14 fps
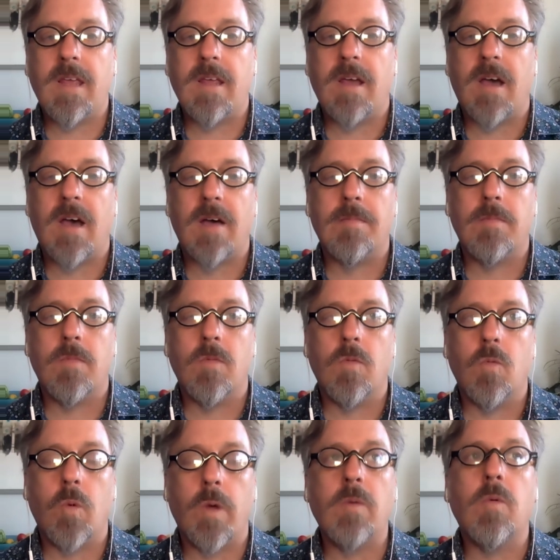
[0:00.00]

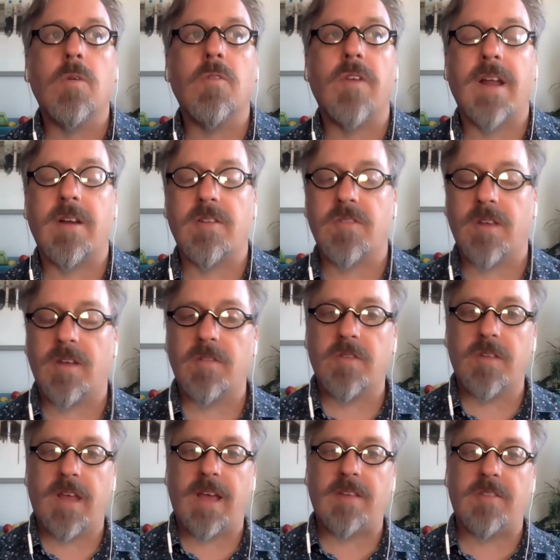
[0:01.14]
will find ourselves
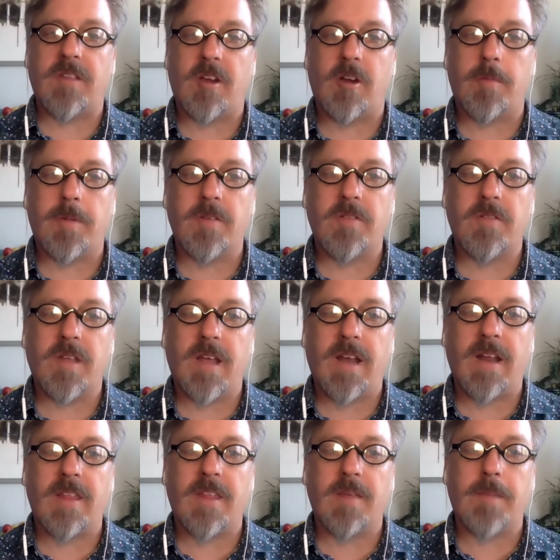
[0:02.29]
as therapists, and I
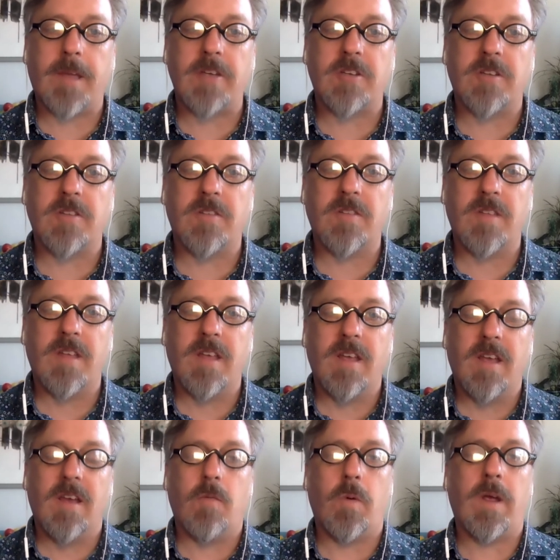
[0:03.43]
think patients,
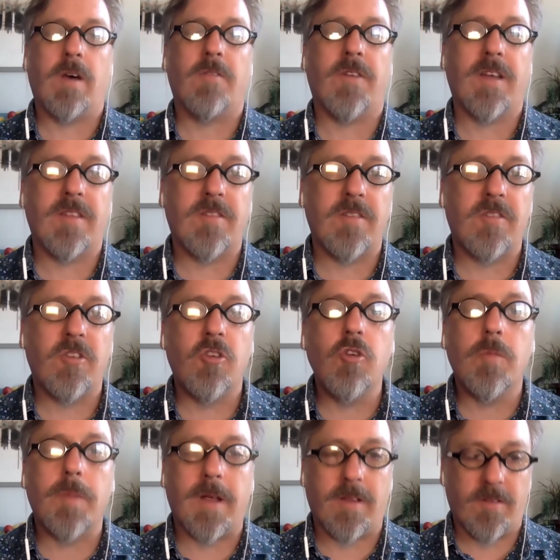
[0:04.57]
we all find this as
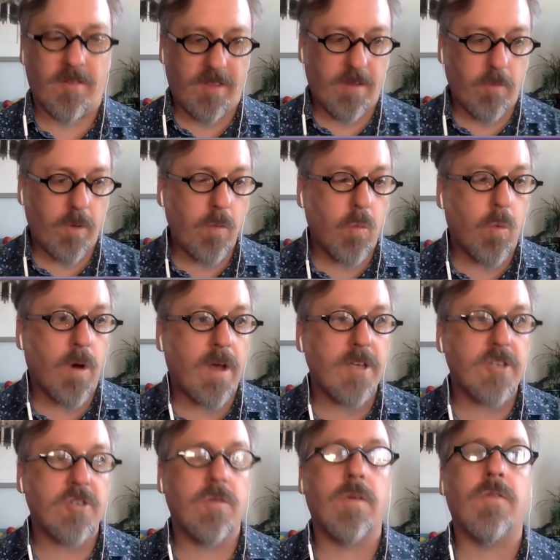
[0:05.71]
humans, that we want
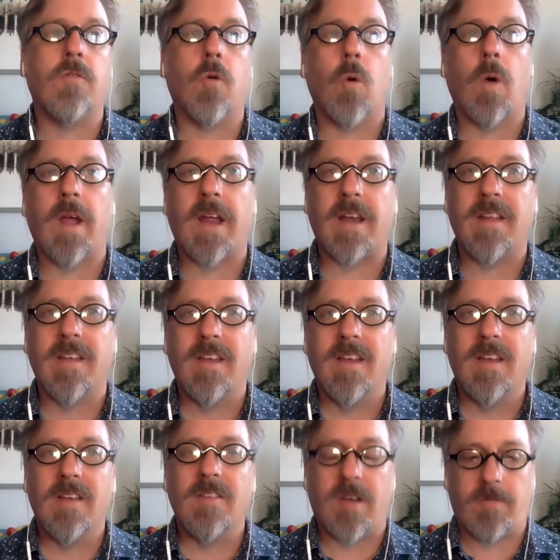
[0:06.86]
to avoid
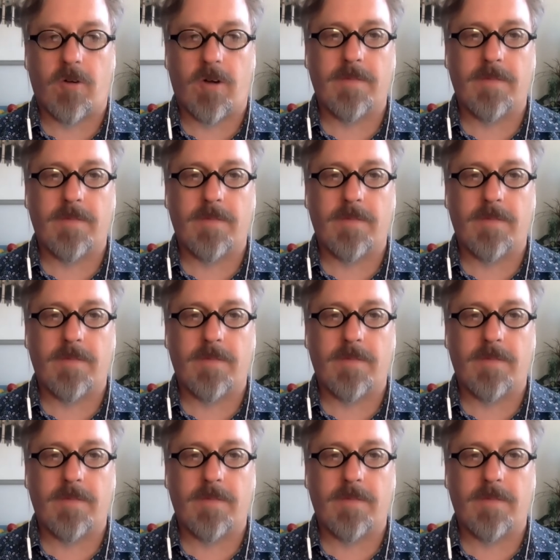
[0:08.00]
suffering.